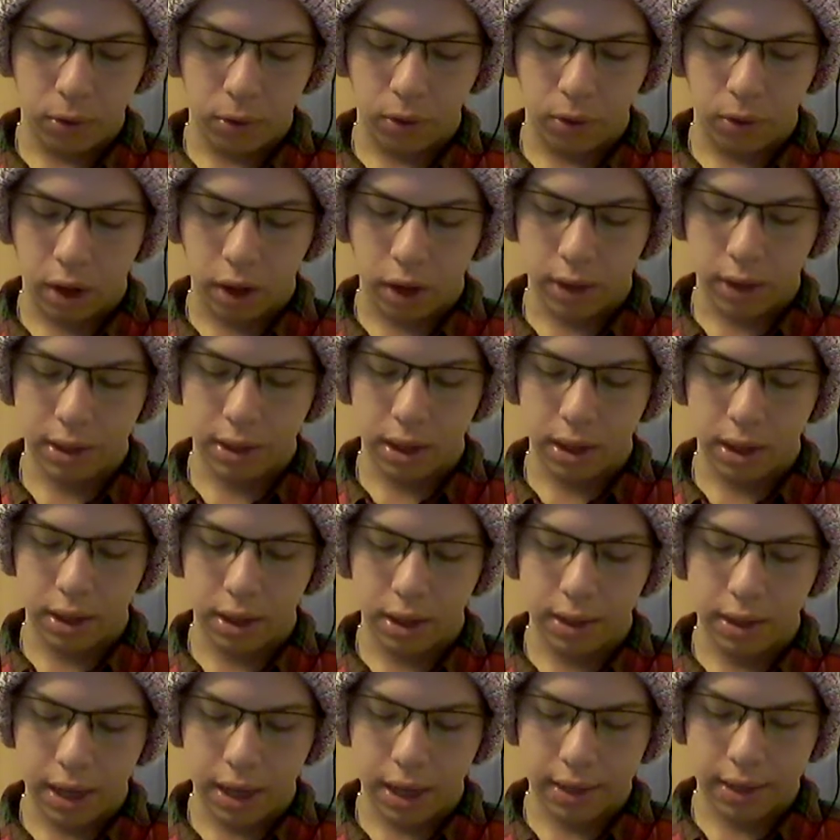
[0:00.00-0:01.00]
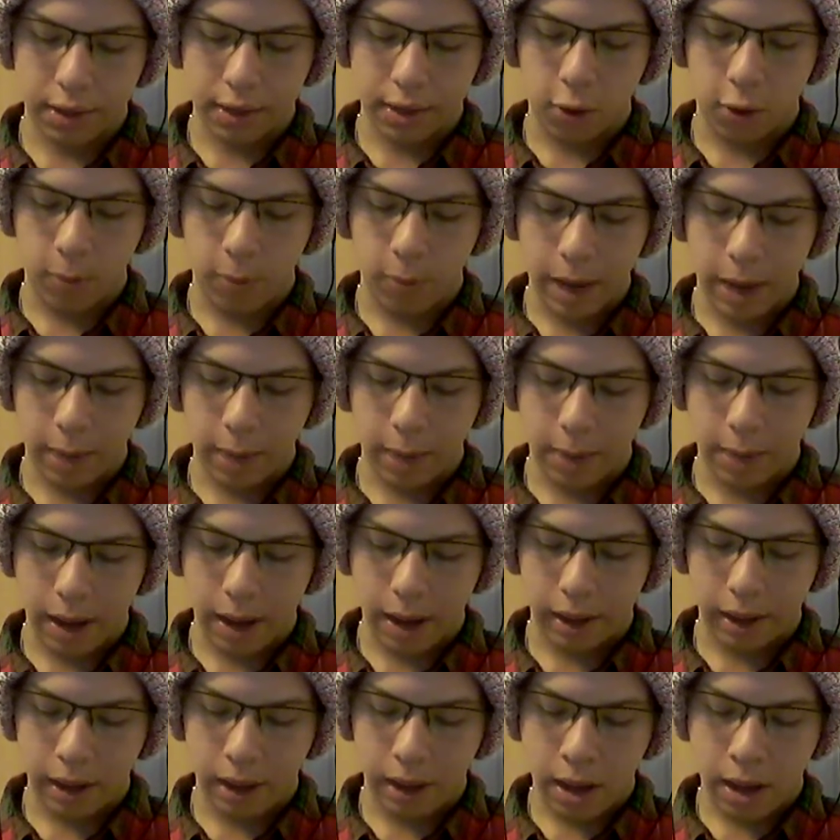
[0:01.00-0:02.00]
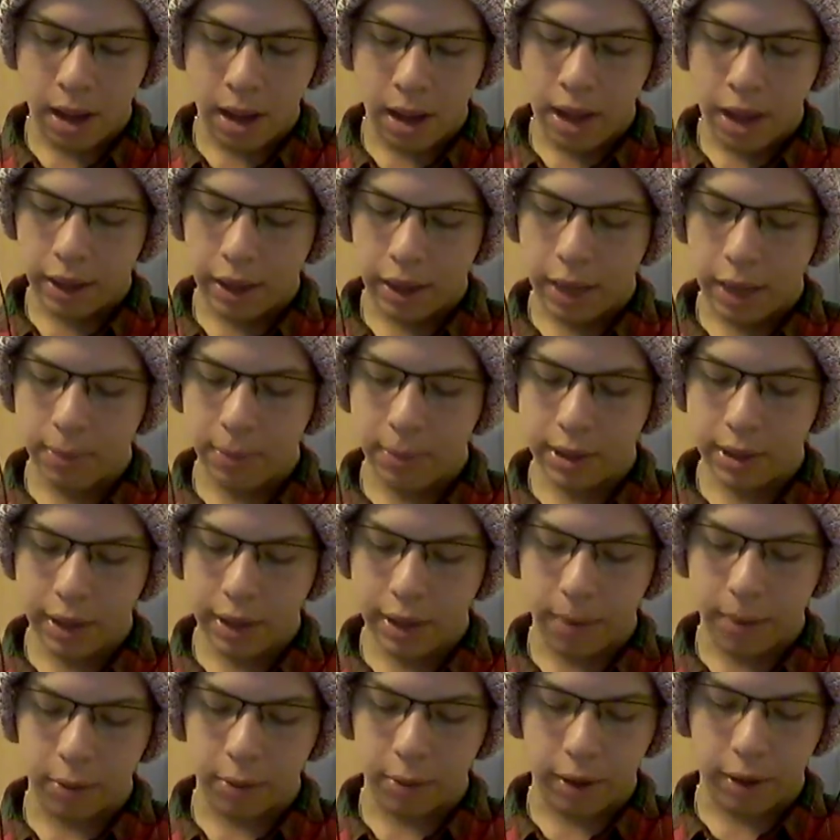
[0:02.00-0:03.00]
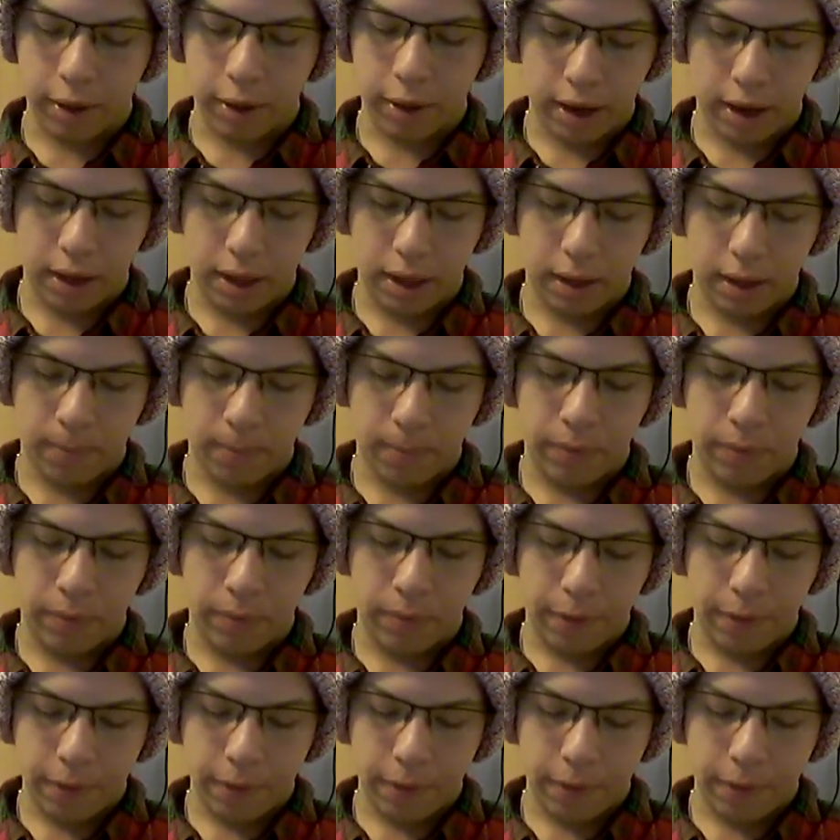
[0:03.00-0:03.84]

or lost in a desk or backpack. Keep a stapler handy and